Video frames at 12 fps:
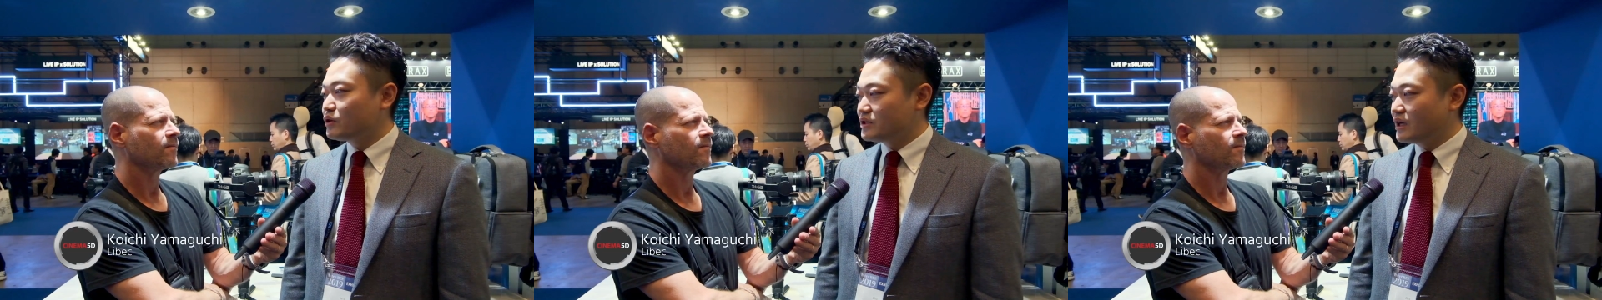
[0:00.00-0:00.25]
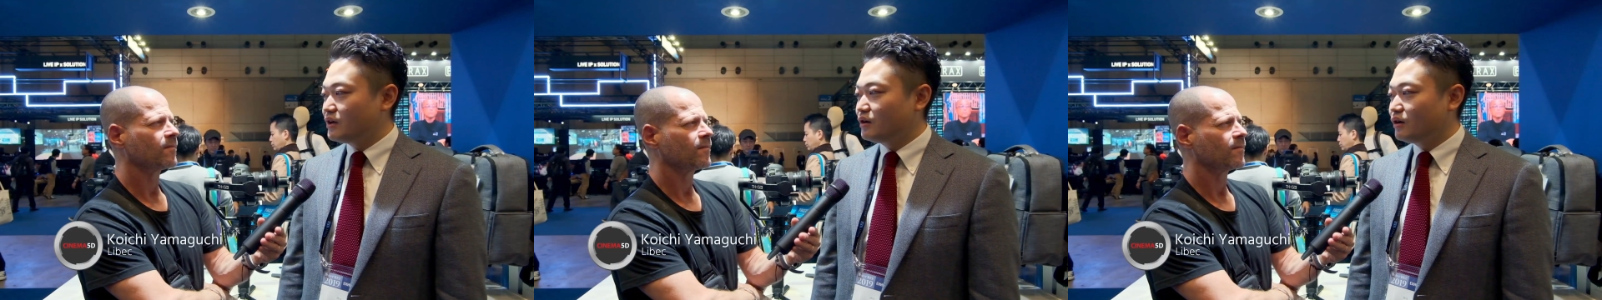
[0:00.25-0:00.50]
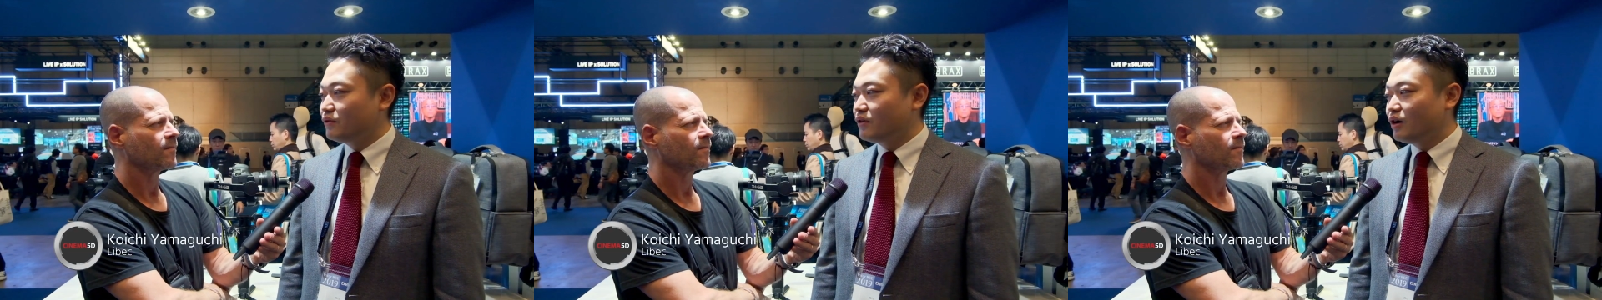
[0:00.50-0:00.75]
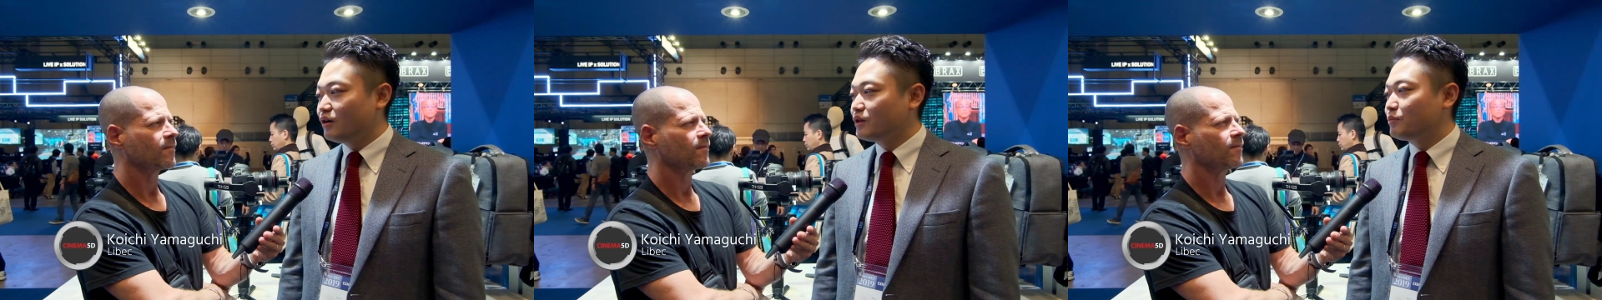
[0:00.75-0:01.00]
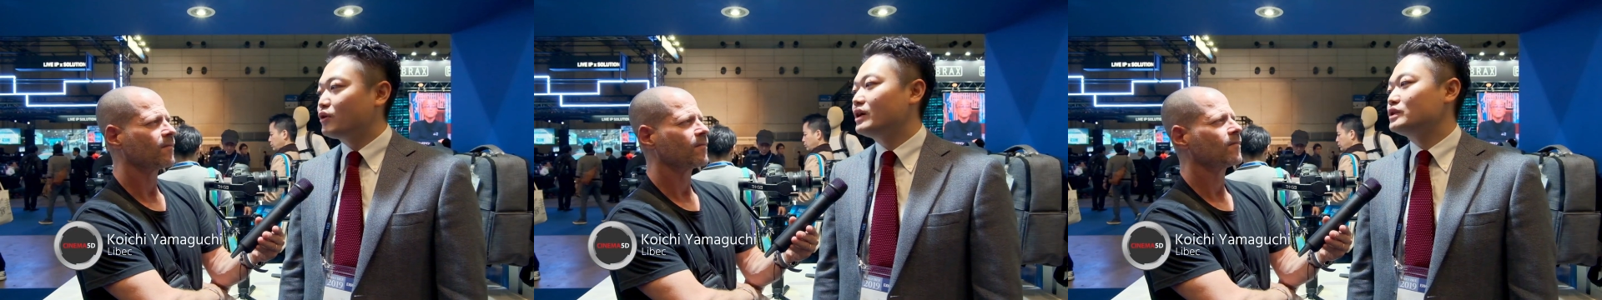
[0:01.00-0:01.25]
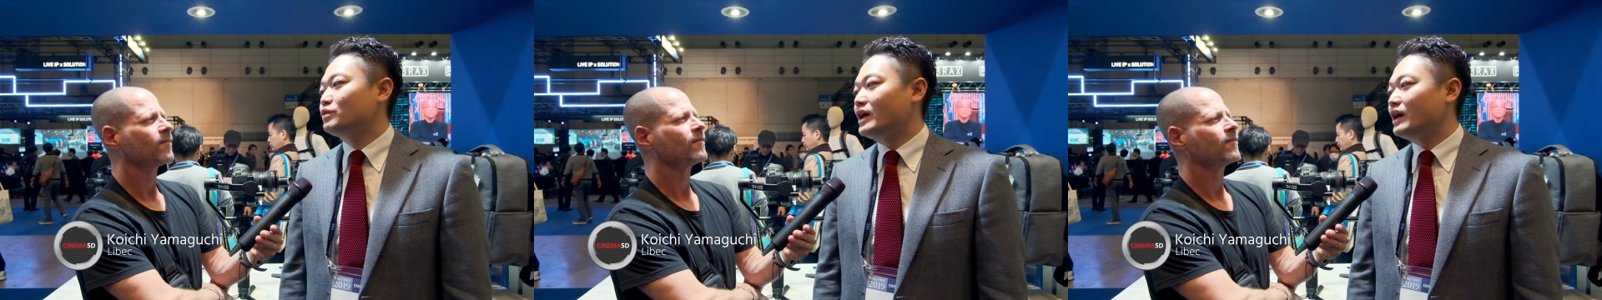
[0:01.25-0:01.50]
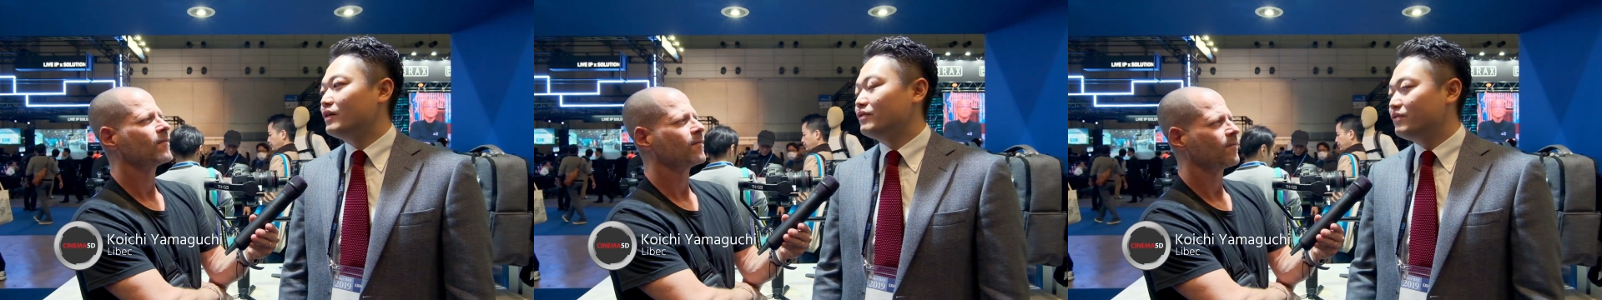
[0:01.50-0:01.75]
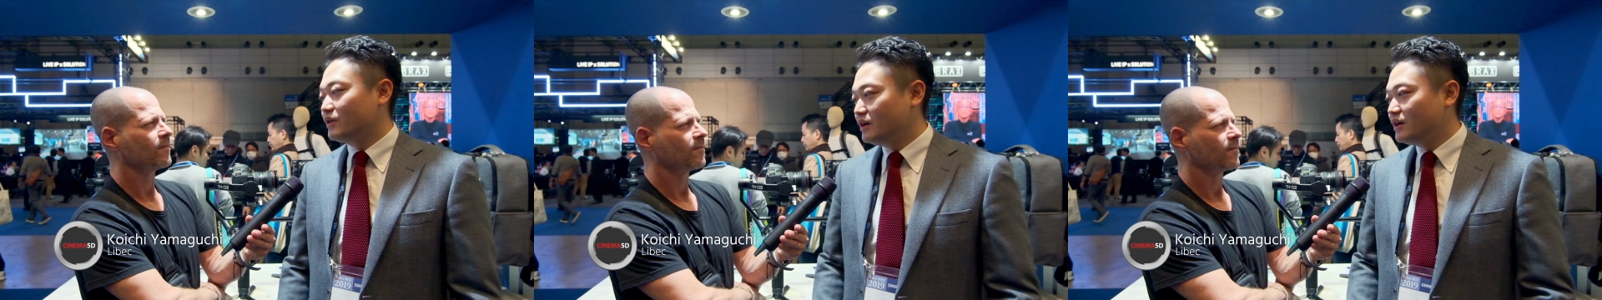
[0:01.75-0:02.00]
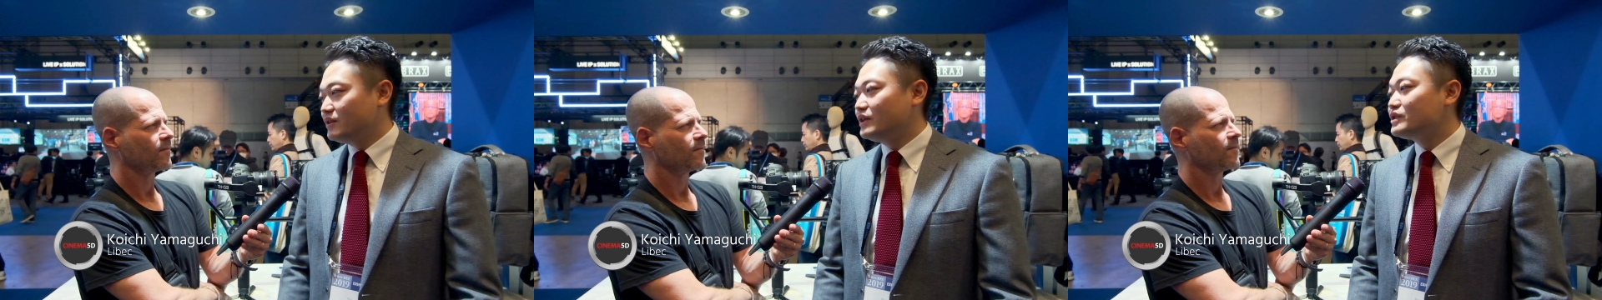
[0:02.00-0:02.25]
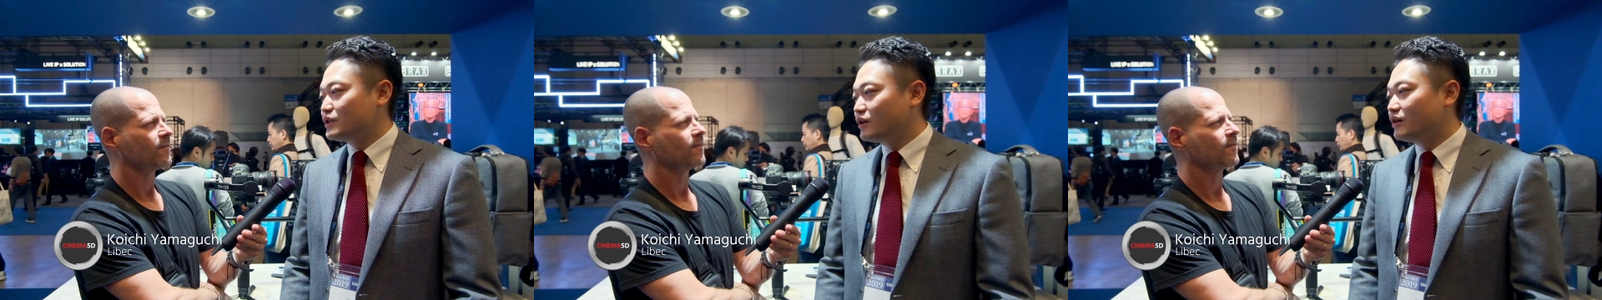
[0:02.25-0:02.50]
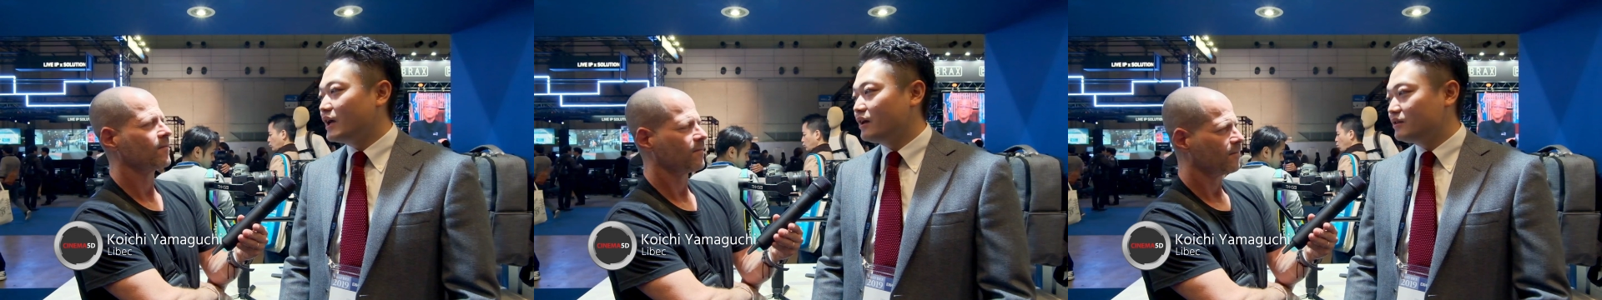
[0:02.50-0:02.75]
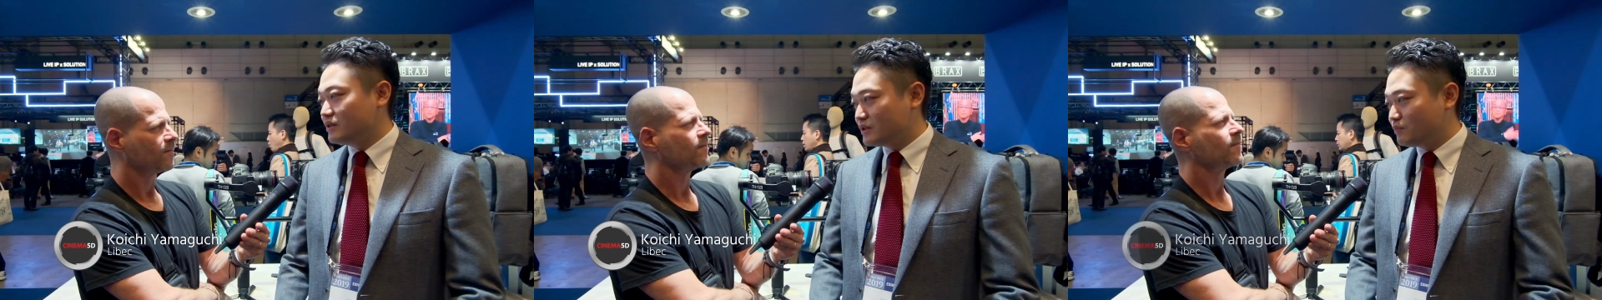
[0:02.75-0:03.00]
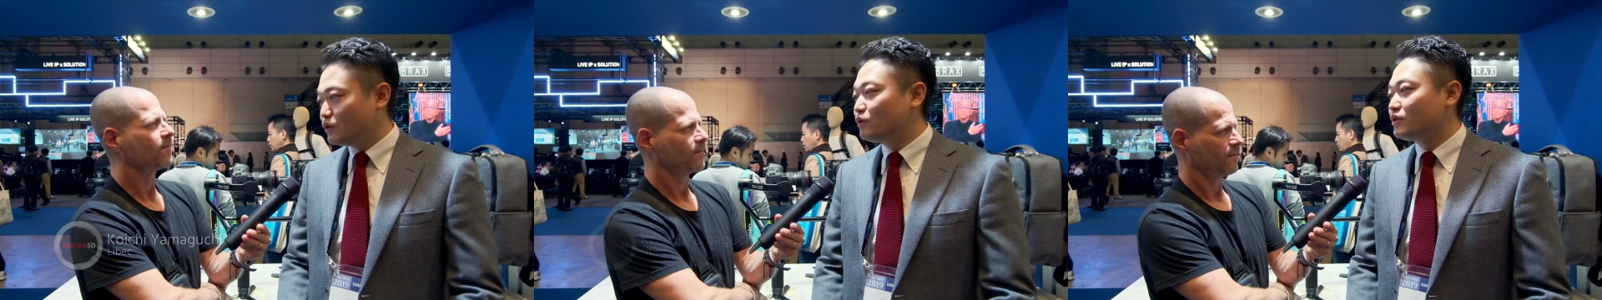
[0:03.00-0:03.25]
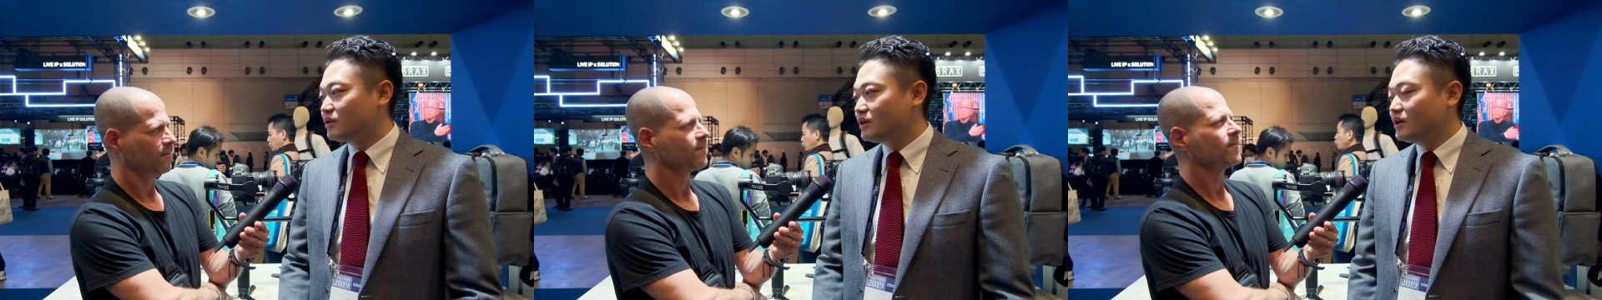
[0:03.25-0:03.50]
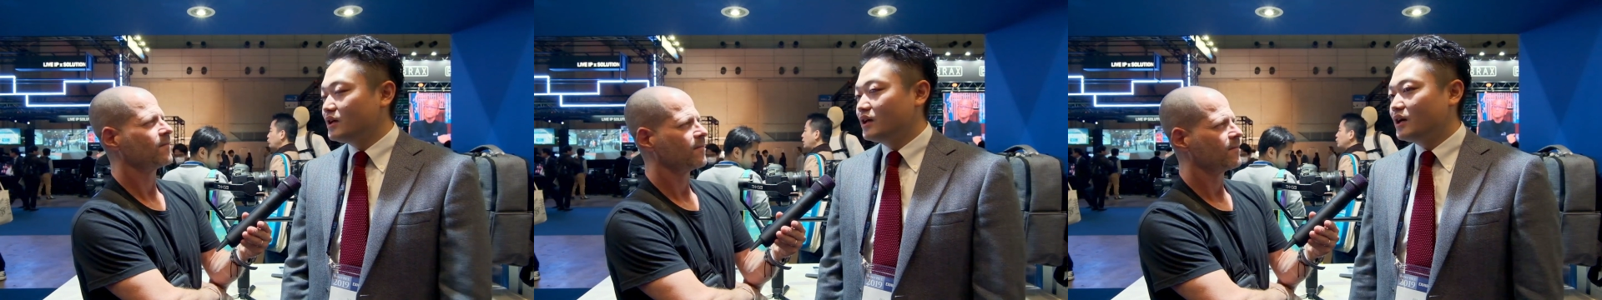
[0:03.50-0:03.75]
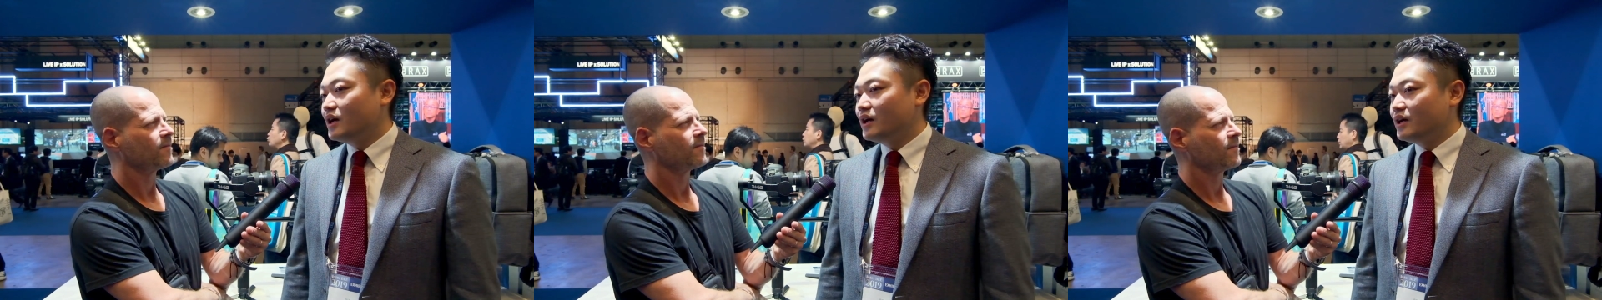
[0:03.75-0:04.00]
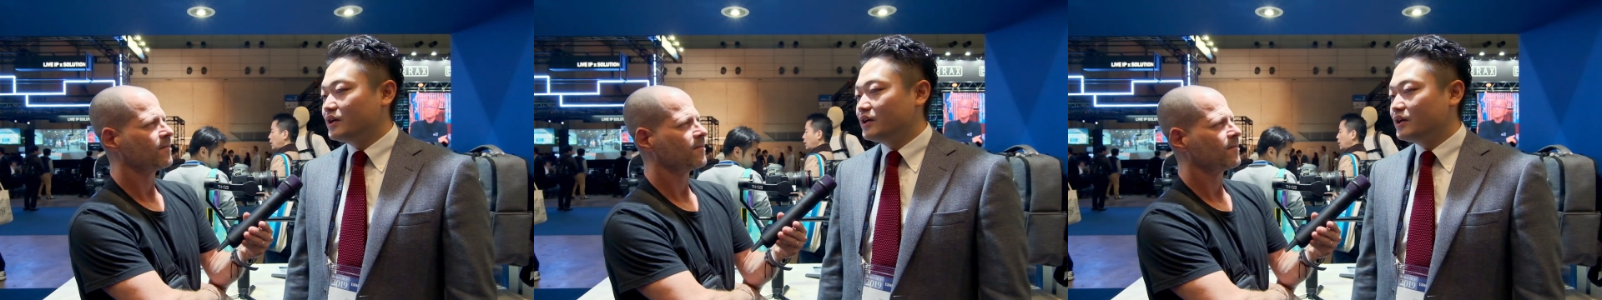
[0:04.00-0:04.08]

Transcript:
Speaker 1: percent uh, of all the products we have this year at this booth uh,